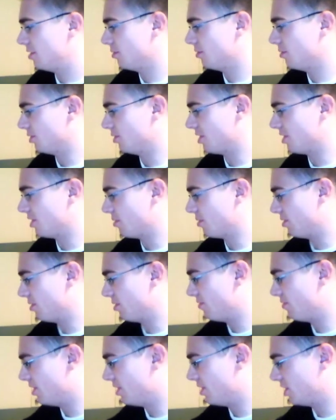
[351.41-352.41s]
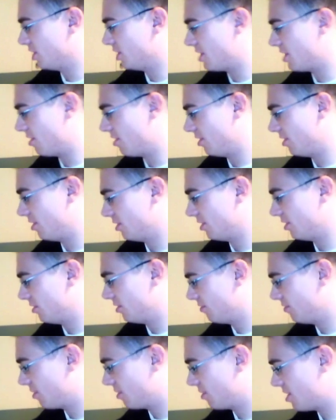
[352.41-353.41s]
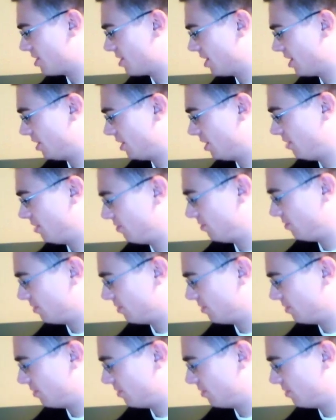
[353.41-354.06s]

sticking with the vegetarian variety for